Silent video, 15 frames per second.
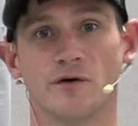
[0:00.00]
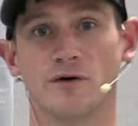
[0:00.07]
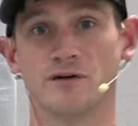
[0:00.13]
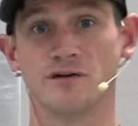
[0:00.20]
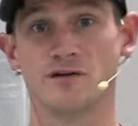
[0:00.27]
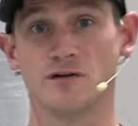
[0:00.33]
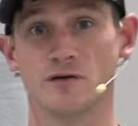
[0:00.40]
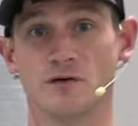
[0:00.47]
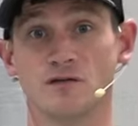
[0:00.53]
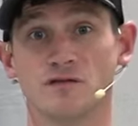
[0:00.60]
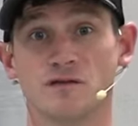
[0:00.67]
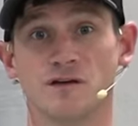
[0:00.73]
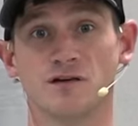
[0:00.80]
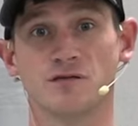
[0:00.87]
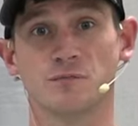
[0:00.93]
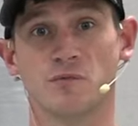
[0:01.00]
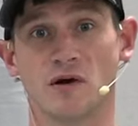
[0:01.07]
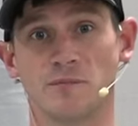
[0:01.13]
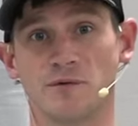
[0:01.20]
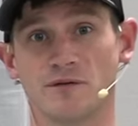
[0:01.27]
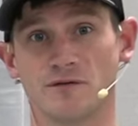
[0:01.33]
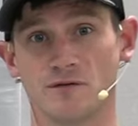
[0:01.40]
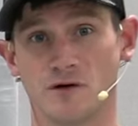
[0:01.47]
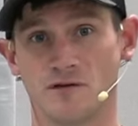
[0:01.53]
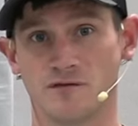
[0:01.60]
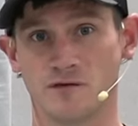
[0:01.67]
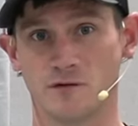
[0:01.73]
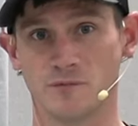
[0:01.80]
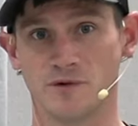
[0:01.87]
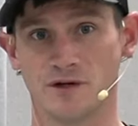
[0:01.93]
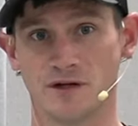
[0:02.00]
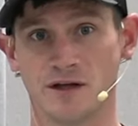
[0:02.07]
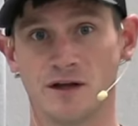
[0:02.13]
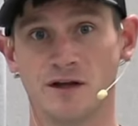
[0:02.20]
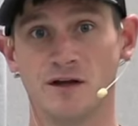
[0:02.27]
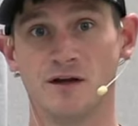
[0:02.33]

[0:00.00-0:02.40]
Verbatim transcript: going to do is finish prepping the rough opening.